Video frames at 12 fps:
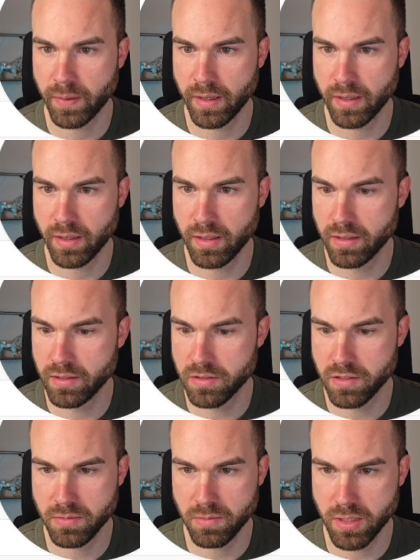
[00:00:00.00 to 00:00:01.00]
And
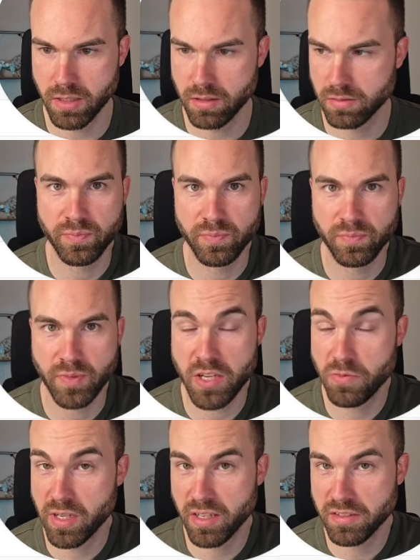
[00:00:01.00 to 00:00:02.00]
here we go.
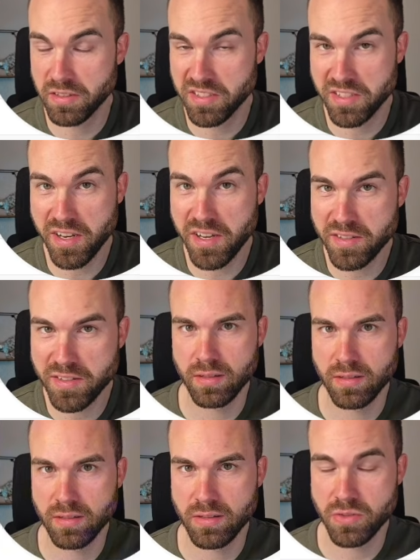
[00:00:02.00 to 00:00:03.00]
Here we got the
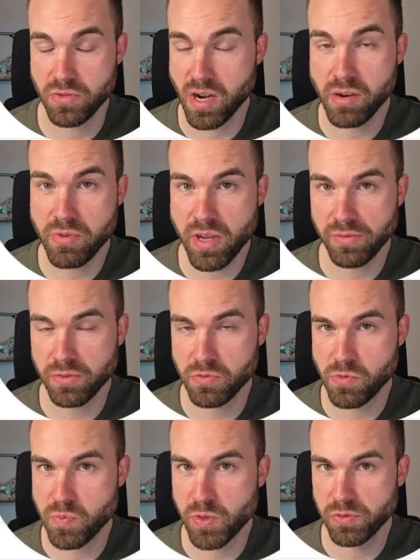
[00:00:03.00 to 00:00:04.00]
designs. So now we have to
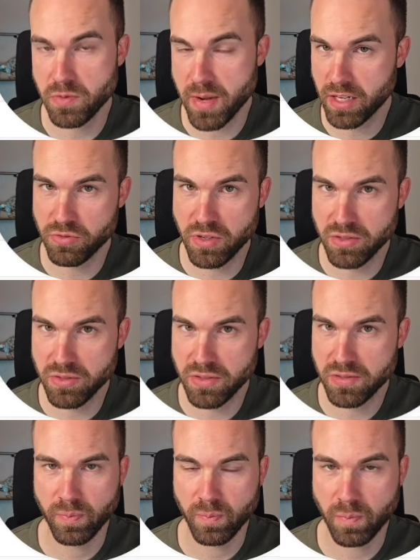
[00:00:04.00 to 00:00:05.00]
remove the
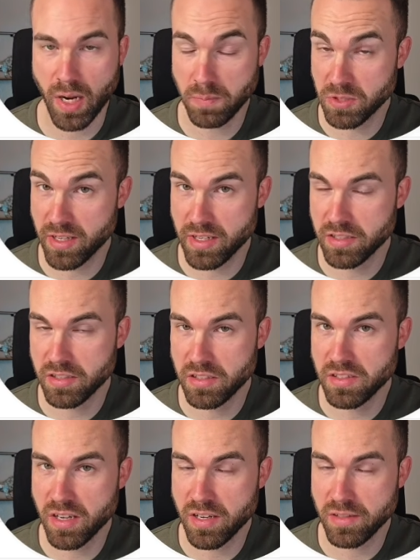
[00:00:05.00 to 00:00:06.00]
backgrounds, upscale the
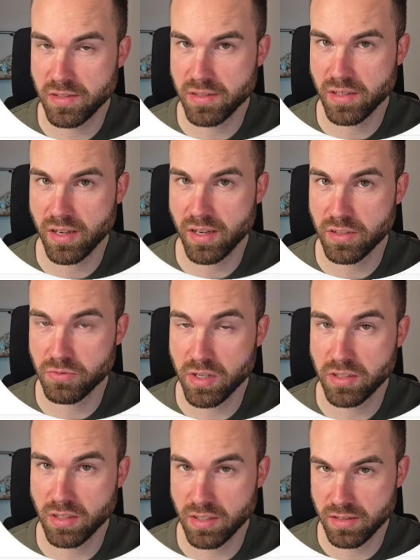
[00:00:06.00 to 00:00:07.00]
designs, and
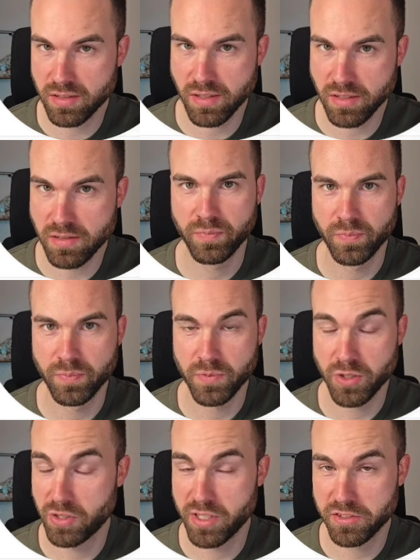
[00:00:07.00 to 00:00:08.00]
write the listings.
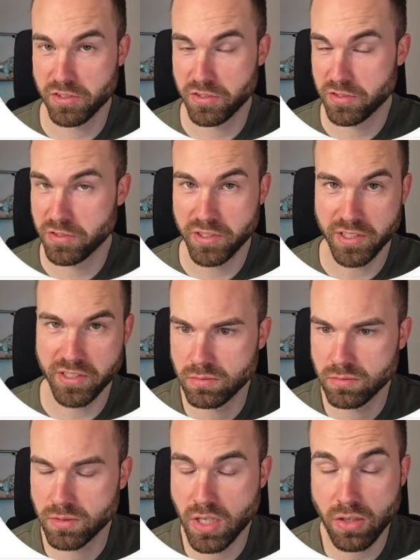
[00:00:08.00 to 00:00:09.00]
So let's just do it.
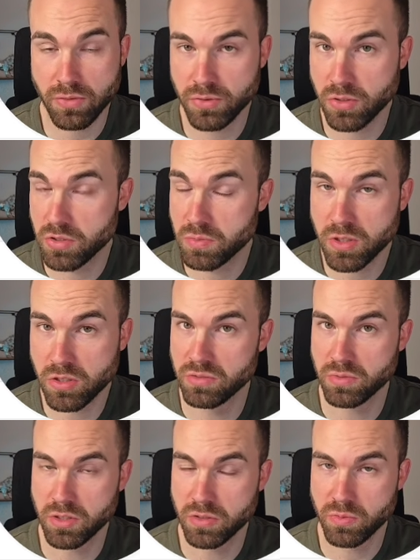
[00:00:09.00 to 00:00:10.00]
Now, of course, we
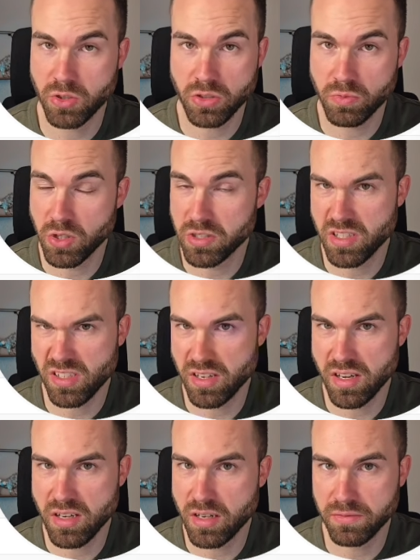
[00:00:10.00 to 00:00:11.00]
don't want to work one
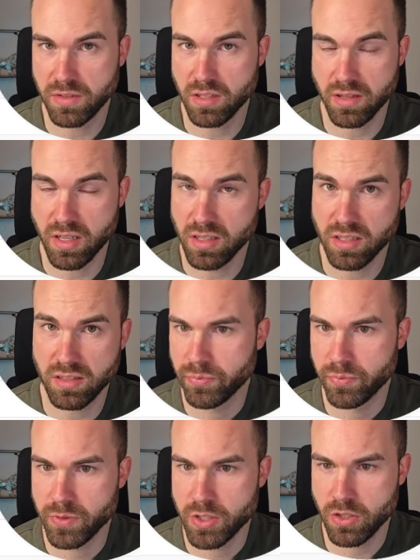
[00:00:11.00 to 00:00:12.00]
design after another.
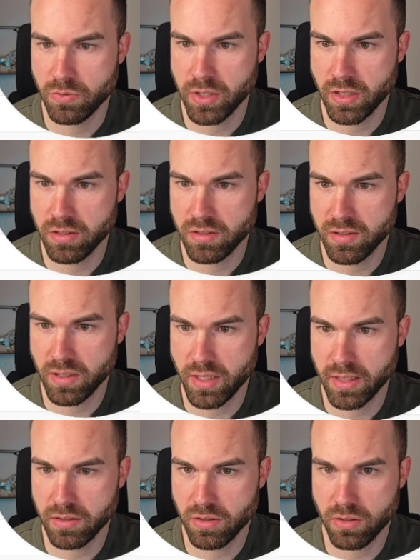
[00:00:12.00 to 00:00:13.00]
So we're gonna
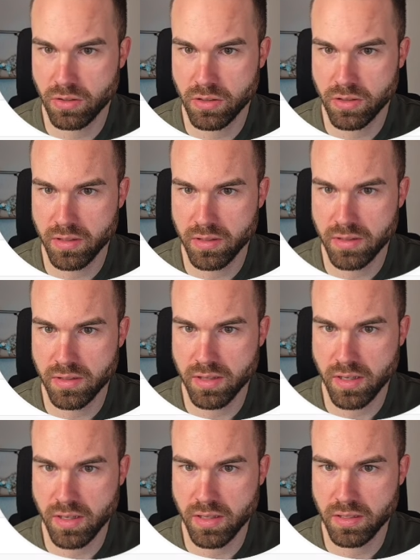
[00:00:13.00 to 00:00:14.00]
select all these
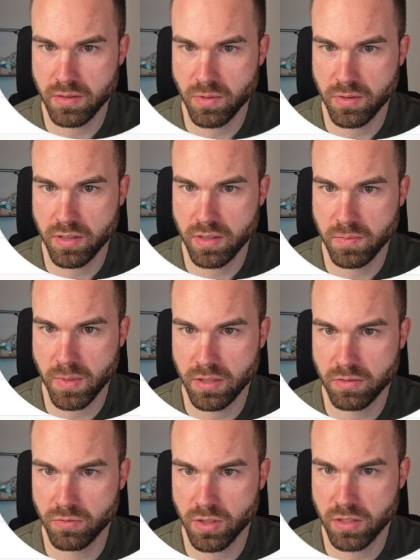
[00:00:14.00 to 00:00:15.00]
designs with this
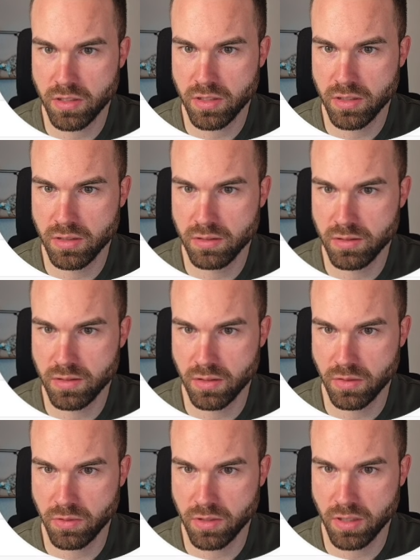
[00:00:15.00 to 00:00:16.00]
button right here.
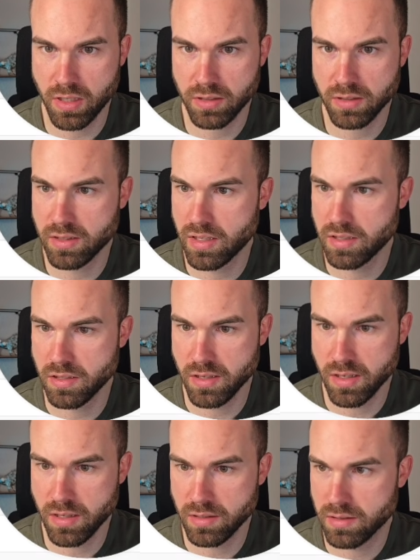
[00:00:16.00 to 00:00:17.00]
So we selected 10
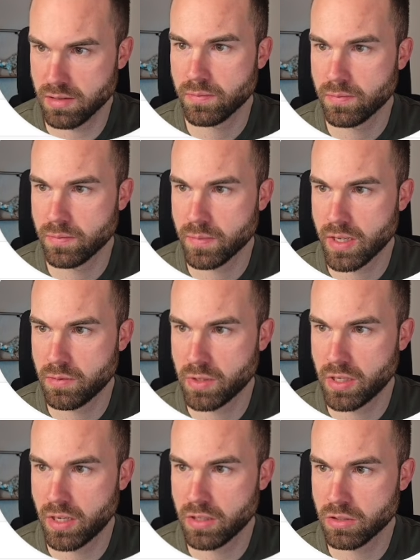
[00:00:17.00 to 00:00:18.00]
designs. Then we
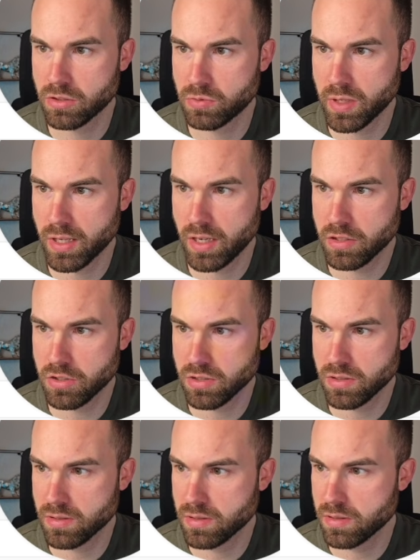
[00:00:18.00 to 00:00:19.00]
click on quick
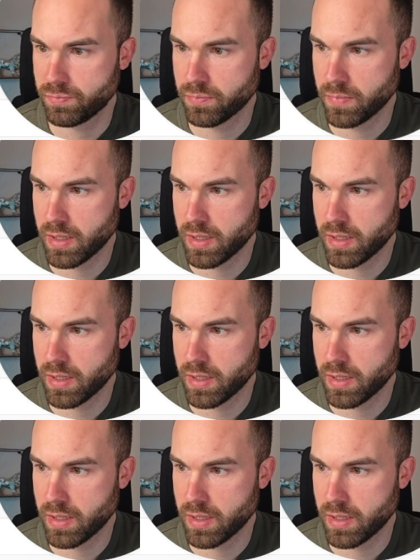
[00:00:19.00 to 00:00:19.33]
actions.